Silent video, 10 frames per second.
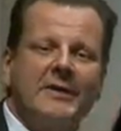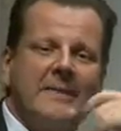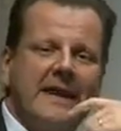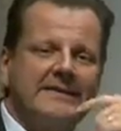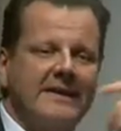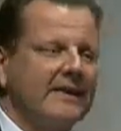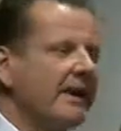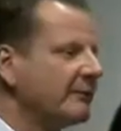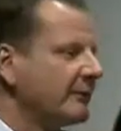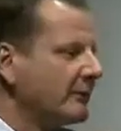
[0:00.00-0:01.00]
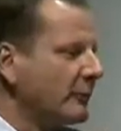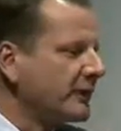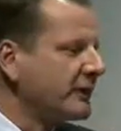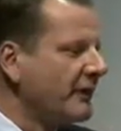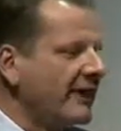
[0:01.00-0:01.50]
amazing that
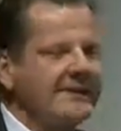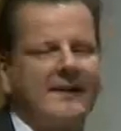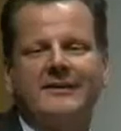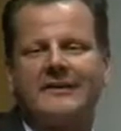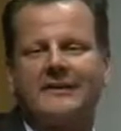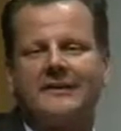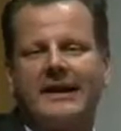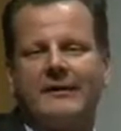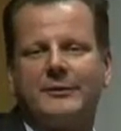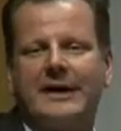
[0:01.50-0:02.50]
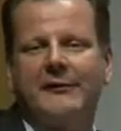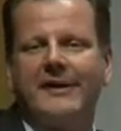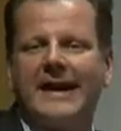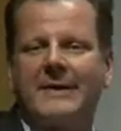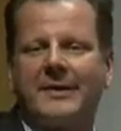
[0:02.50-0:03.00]
most of us we have an
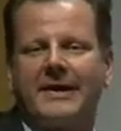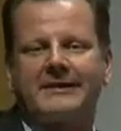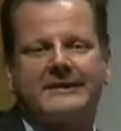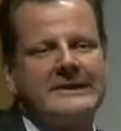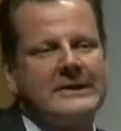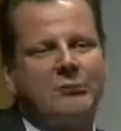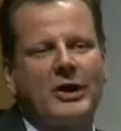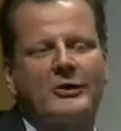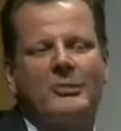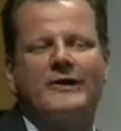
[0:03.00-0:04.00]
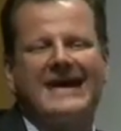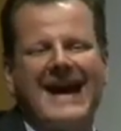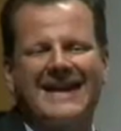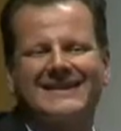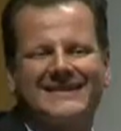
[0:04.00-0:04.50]
iPad. Around about
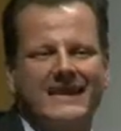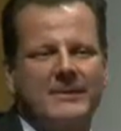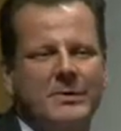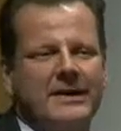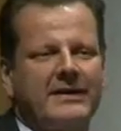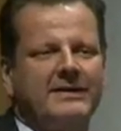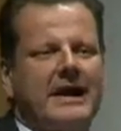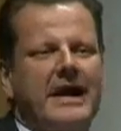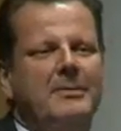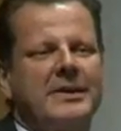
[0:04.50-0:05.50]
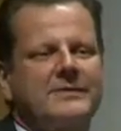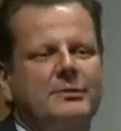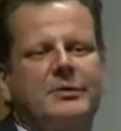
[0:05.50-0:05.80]
110 million iPads